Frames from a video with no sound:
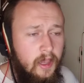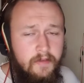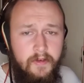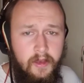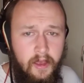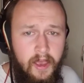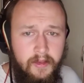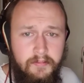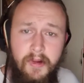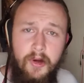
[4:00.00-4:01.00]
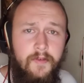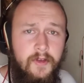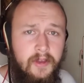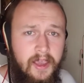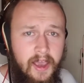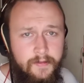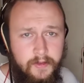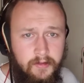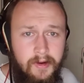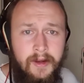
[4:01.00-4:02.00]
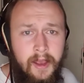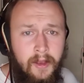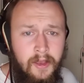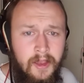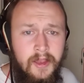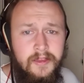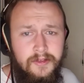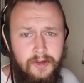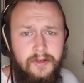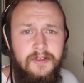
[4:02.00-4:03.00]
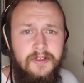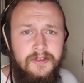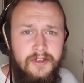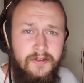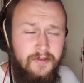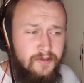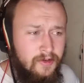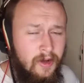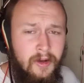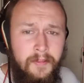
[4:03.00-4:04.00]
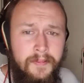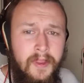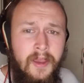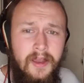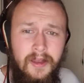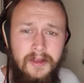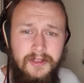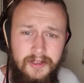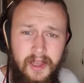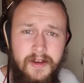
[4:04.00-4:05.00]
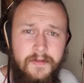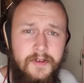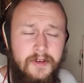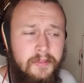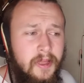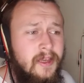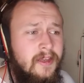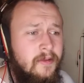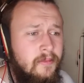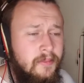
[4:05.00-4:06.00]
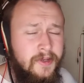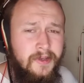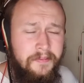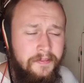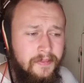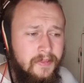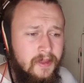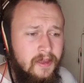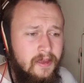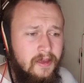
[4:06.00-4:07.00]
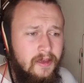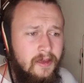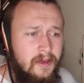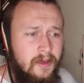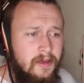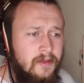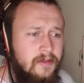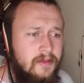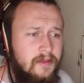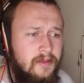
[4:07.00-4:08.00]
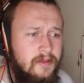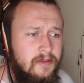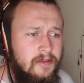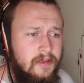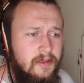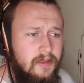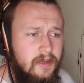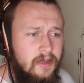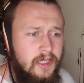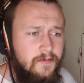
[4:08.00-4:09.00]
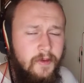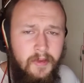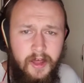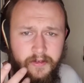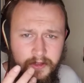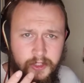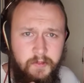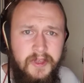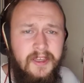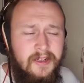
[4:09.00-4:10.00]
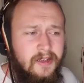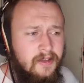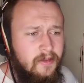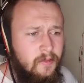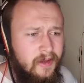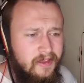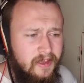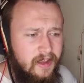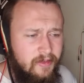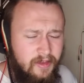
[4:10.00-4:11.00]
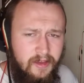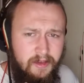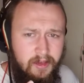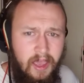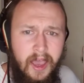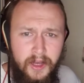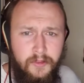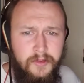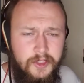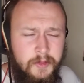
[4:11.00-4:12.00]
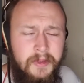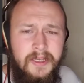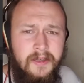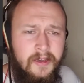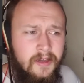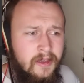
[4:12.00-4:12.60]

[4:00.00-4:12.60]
I have a Mark of Healing halfling right now that talks in a southern drawl, and it's a lot of fun to play. But uh, if I'm not speaking in the way that I think Hal would speak,